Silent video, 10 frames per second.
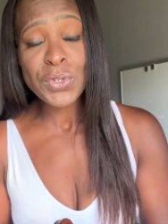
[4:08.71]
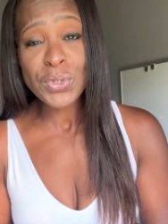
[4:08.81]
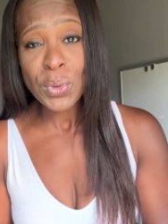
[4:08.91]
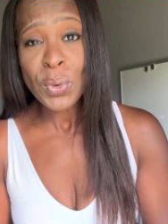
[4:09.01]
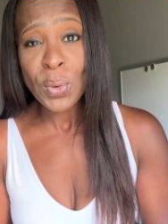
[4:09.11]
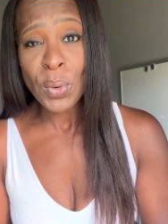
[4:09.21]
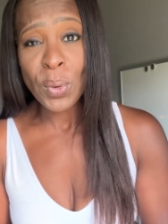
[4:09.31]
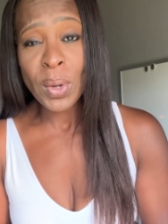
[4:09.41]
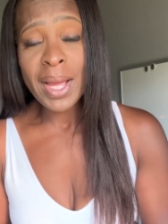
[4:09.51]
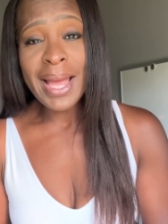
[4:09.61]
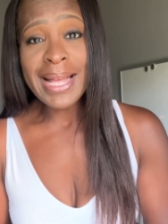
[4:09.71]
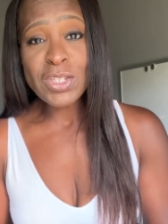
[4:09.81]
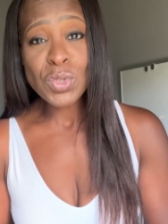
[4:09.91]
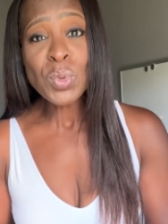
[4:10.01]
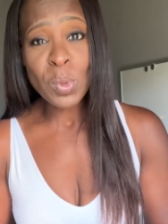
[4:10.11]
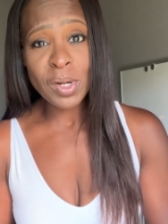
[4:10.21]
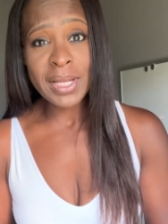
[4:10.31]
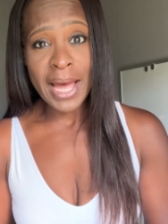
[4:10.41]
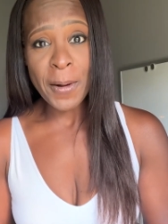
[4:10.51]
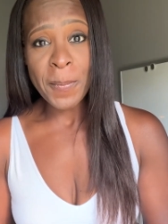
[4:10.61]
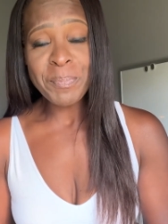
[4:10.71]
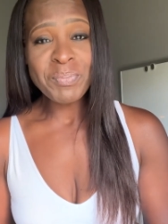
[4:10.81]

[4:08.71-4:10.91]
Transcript: school to work out.